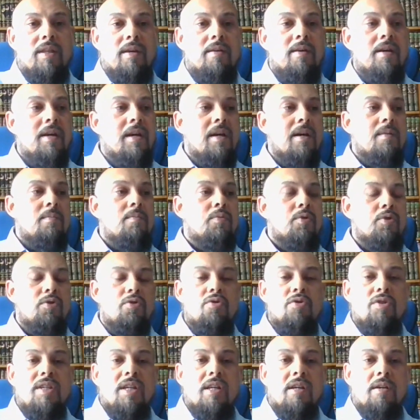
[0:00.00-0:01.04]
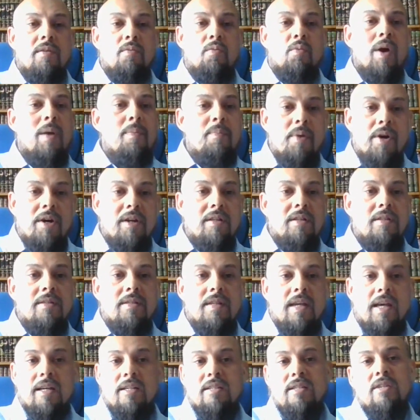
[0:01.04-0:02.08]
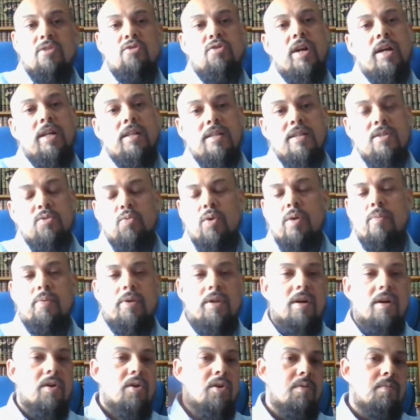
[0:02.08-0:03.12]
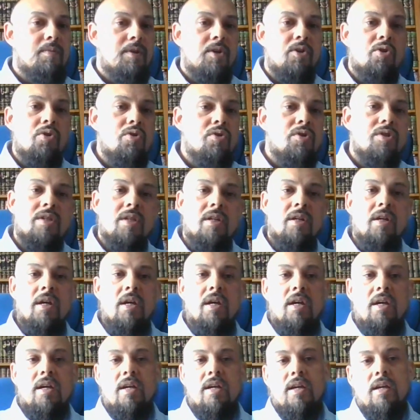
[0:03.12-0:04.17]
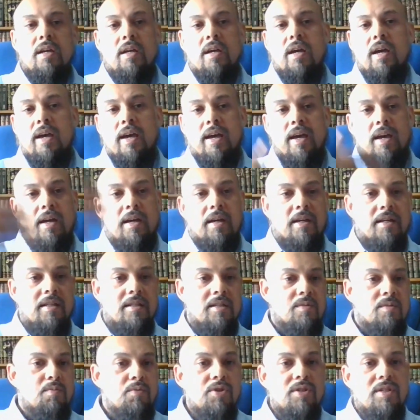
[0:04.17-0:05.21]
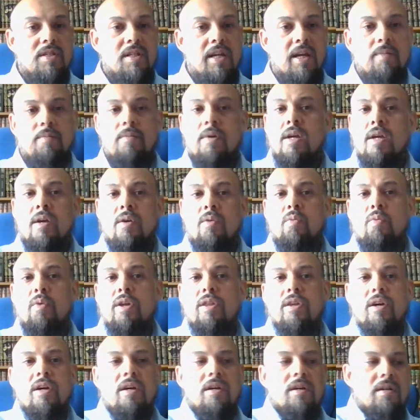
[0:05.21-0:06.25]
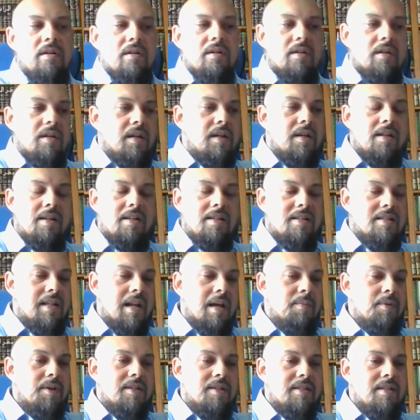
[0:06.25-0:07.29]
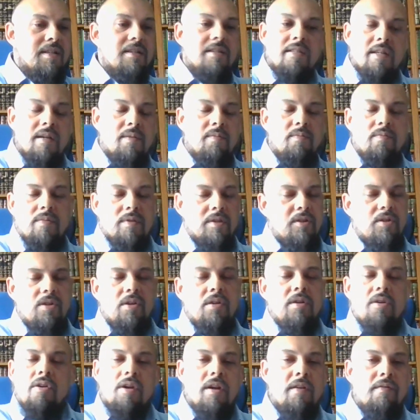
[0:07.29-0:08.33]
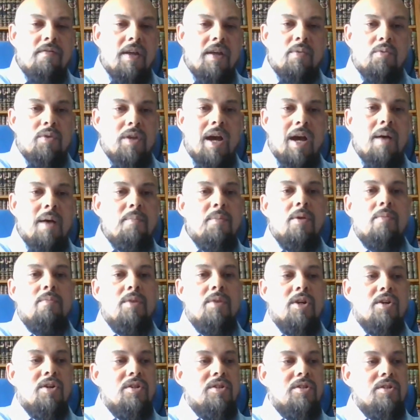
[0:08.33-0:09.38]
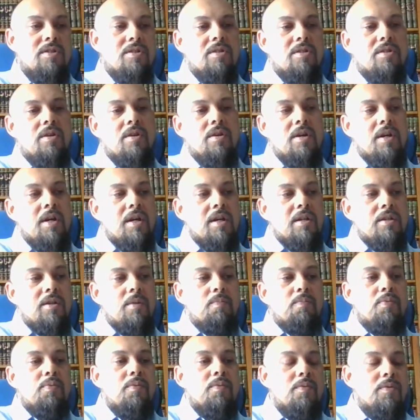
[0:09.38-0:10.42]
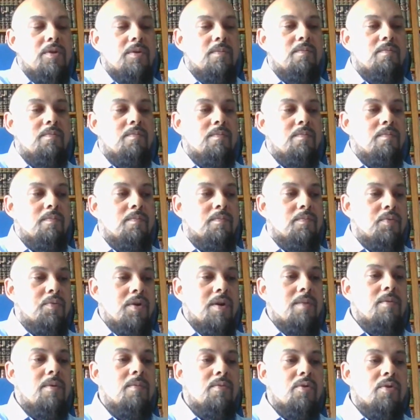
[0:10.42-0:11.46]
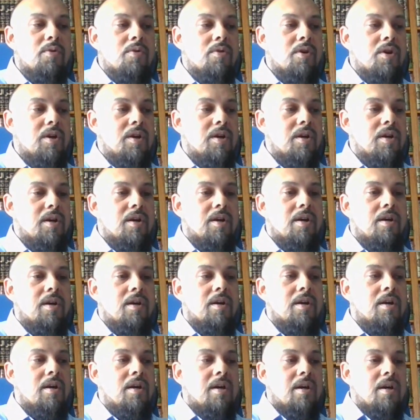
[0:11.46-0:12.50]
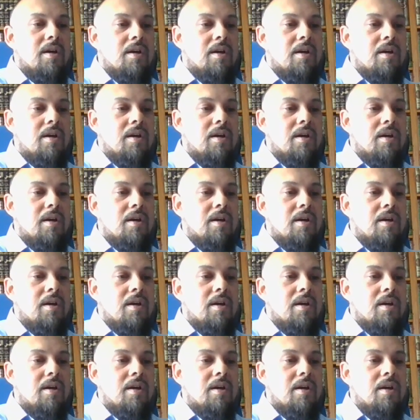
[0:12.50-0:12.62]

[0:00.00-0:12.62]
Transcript: where they're producing weapons, et cetera. And these weapons are going to be used against Muslim. Whether in an Islamic system, not, none of that would happen, because the, the, the premium uh,